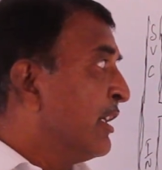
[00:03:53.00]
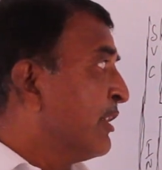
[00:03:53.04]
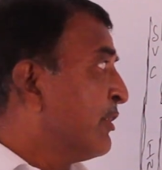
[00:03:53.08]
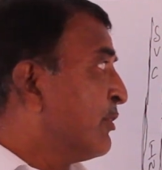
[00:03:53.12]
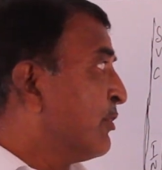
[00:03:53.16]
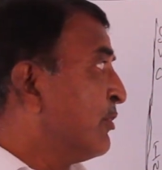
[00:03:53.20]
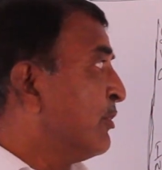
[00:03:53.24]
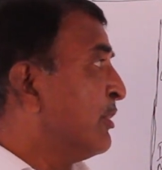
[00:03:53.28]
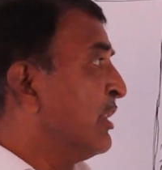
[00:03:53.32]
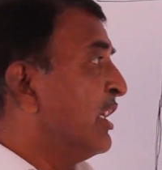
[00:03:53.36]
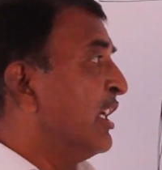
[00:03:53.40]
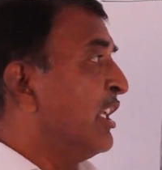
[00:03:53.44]

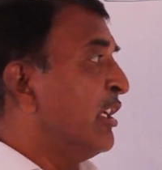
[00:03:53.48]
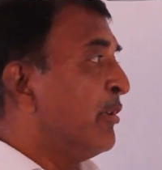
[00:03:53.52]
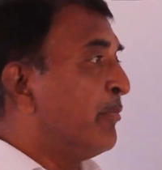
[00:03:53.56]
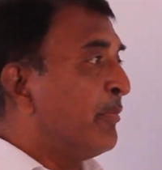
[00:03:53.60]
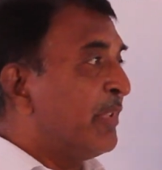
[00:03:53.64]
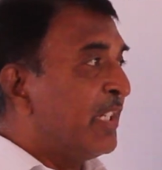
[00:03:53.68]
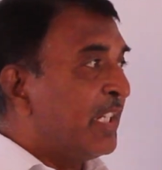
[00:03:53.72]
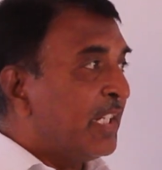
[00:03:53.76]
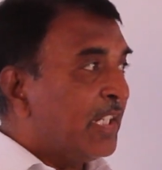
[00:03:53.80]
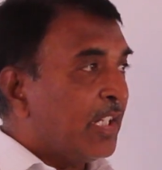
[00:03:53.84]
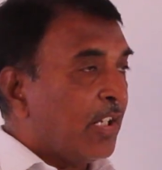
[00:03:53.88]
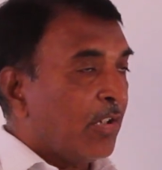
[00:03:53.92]
to
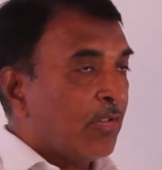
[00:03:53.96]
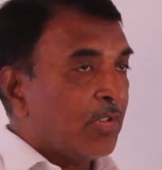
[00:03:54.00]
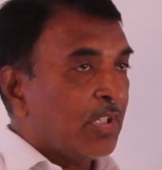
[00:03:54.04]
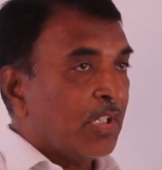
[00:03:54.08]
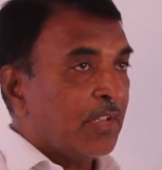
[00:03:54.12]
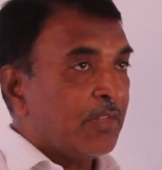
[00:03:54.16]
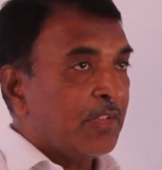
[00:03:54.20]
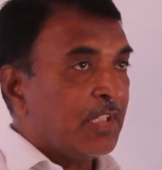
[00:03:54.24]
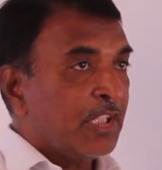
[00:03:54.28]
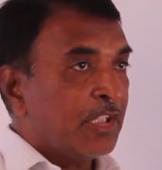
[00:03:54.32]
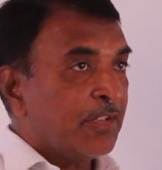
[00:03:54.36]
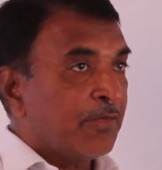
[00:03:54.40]
eliminate out
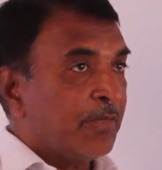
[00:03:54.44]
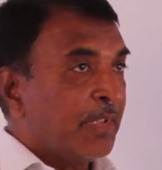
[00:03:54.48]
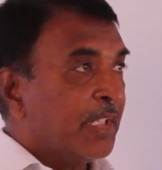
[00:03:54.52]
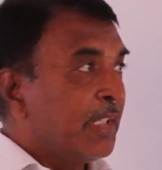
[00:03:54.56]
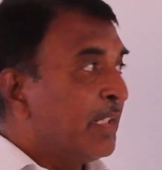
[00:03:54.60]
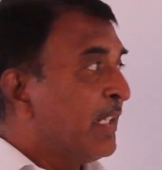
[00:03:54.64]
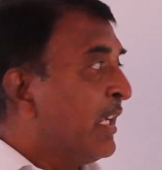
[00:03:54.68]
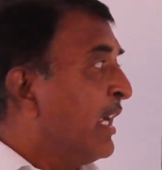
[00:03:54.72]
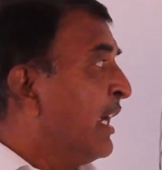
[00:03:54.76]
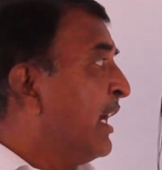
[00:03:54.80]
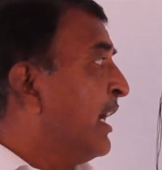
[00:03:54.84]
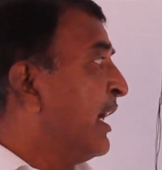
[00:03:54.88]
of that
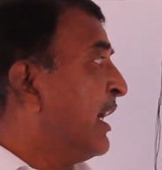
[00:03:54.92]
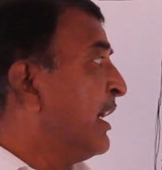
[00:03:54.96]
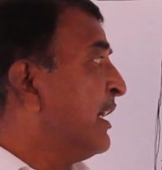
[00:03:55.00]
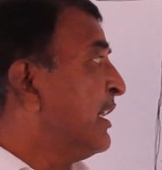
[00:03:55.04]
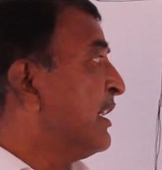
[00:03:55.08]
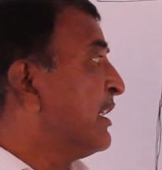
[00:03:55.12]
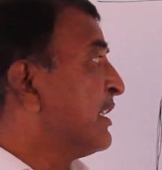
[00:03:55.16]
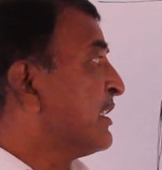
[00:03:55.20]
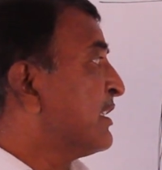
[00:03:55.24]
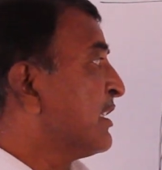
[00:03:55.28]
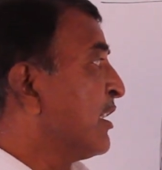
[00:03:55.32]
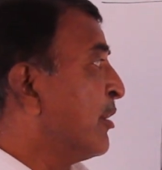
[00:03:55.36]
one and
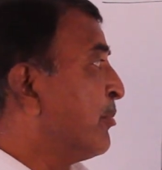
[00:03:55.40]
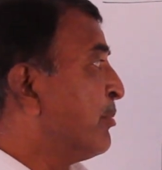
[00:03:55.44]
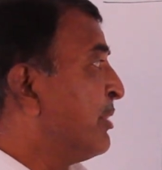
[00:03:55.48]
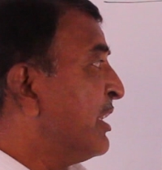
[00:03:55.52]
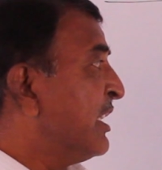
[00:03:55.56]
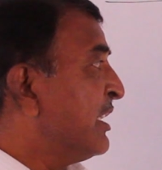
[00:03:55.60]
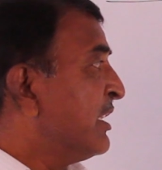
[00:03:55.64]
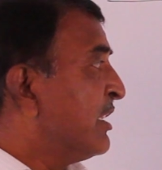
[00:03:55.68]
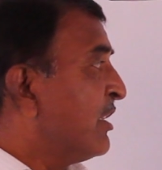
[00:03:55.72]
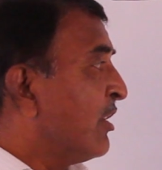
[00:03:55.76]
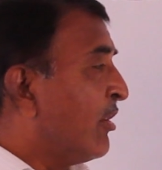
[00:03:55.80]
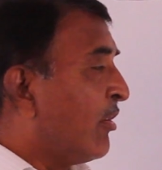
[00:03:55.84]
it
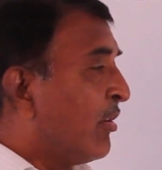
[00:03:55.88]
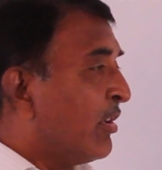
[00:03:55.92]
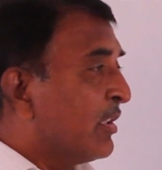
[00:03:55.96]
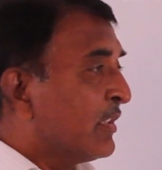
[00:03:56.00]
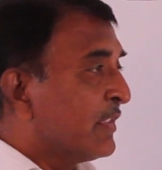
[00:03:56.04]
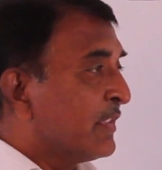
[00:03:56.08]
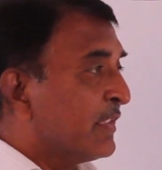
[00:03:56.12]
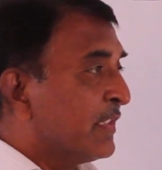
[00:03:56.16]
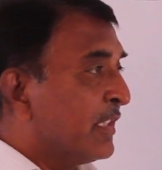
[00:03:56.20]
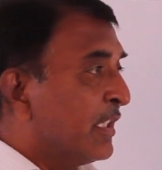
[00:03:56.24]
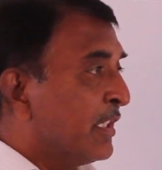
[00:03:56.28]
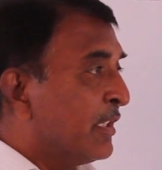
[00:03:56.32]
supplies the
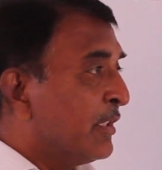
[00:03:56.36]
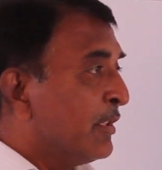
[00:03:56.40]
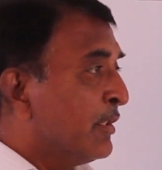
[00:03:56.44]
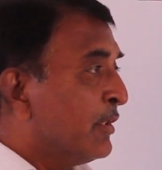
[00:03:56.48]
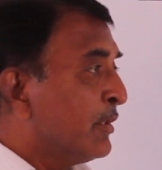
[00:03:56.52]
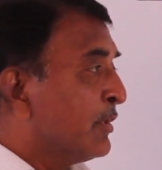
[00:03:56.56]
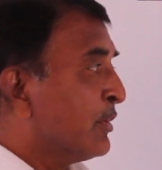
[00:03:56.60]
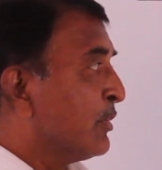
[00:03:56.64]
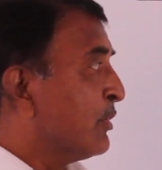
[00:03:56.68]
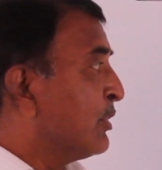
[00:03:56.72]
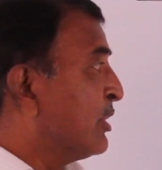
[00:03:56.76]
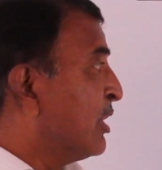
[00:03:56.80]
oxygen
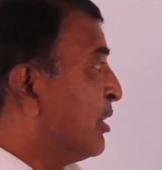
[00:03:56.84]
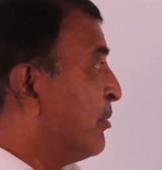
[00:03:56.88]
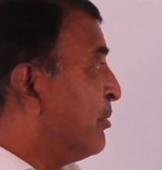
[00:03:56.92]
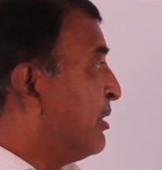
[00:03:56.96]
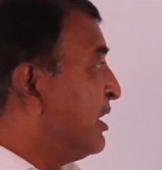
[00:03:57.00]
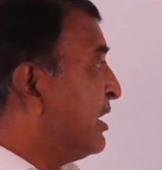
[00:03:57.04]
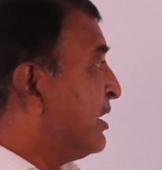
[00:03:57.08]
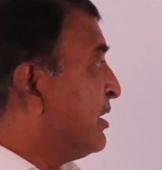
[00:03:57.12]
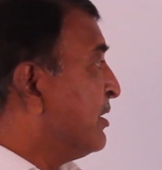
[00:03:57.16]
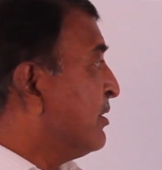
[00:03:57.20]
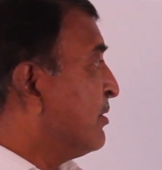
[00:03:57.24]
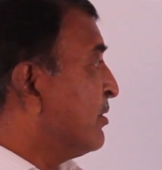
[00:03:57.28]
through the
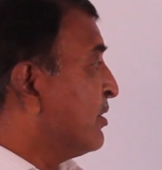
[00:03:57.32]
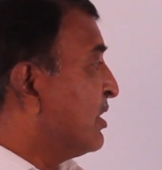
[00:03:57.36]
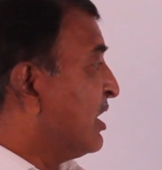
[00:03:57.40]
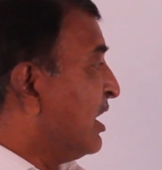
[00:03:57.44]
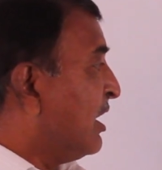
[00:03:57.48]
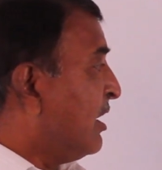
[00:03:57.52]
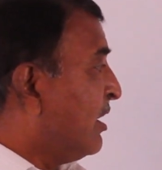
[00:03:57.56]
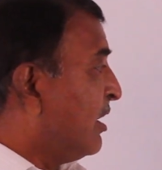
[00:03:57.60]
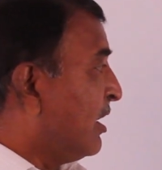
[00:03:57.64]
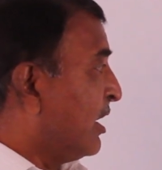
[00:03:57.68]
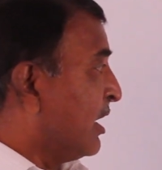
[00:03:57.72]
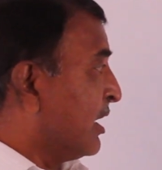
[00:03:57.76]
blood to the
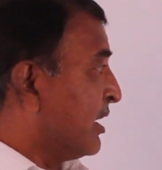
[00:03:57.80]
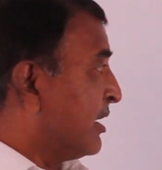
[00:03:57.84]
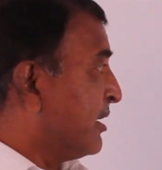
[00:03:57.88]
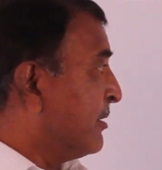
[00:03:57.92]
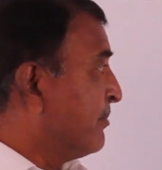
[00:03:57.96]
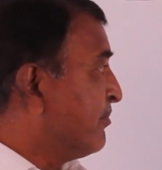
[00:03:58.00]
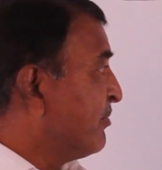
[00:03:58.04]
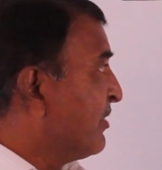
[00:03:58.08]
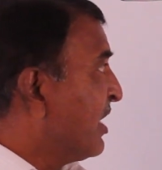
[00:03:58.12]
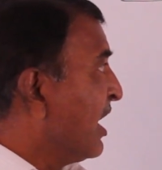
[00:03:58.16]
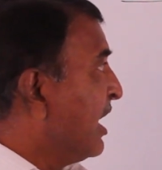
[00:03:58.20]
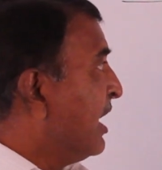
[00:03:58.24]
heart.
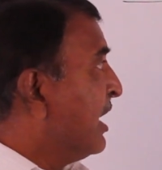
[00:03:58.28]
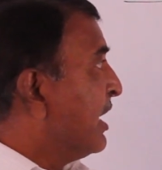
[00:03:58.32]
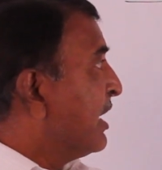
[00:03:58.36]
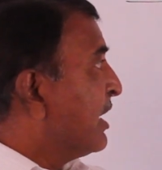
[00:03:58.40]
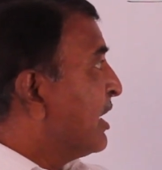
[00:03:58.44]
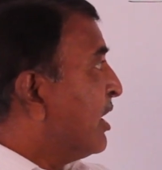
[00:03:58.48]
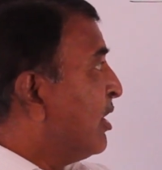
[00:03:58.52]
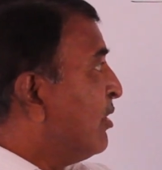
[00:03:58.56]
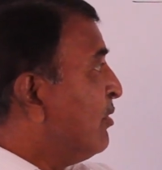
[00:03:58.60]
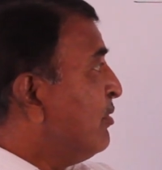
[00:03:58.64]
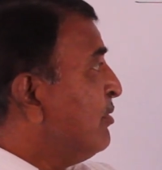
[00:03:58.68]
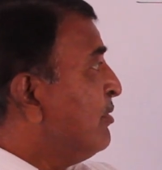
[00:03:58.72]

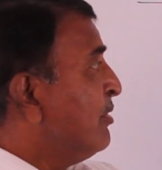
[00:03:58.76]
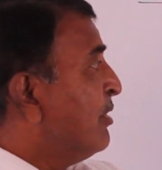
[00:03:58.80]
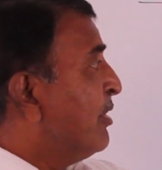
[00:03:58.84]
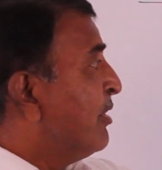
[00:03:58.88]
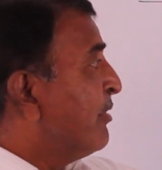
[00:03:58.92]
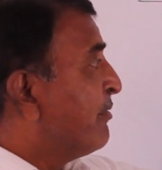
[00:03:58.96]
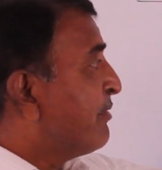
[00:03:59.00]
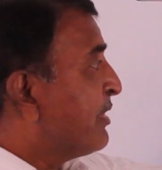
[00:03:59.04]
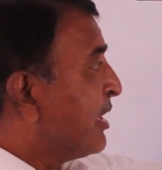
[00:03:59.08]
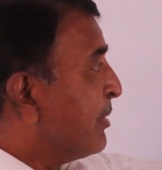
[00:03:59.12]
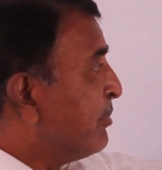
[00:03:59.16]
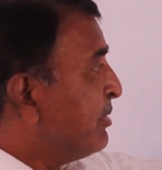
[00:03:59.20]
Now,
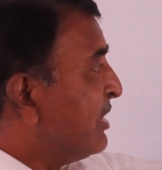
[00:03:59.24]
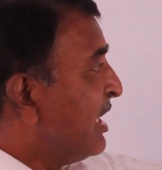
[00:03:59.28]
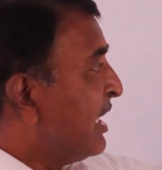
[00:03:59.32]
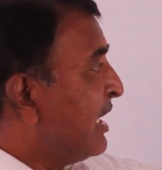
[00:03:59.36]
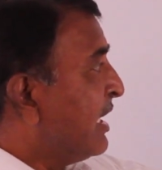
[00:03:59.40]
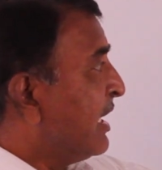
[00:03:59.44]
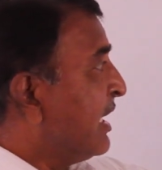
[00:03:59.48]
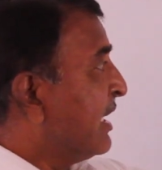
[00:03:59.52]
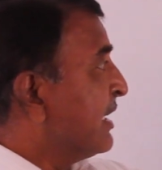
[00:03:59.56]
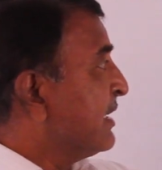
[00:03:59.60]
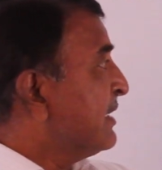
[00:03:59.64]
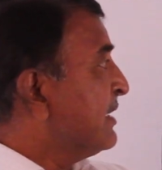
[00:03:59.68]
from the
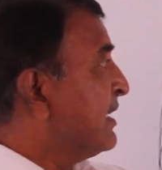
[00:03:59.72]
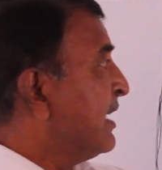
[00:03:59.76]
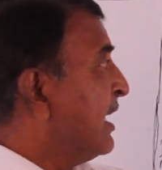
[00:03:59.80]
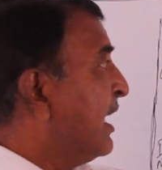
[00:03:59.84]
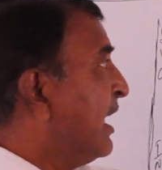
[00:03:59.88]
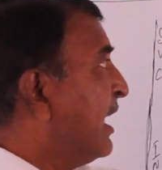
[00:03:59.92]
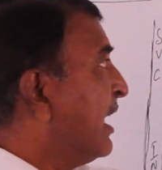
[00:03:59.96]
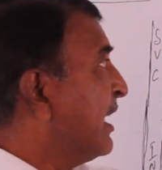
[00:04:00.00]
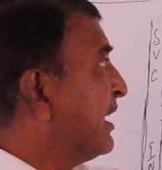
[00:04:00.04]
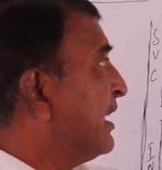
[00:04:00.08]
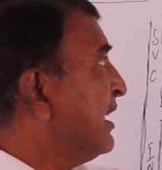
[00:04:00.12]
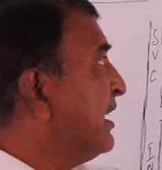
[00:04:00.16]
lungs
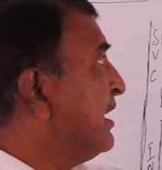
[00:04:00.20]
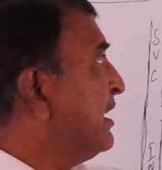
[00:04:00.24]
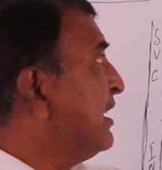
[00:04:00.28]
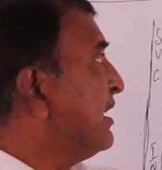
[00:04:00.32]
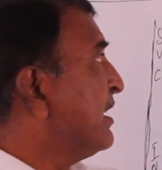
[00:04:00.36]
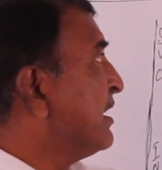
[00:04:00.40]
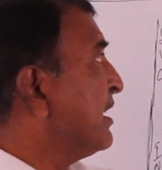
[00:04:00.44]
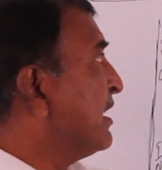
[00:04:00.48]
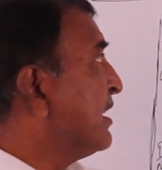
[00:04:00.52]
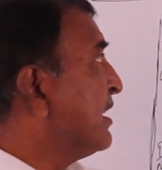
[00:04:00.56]
again it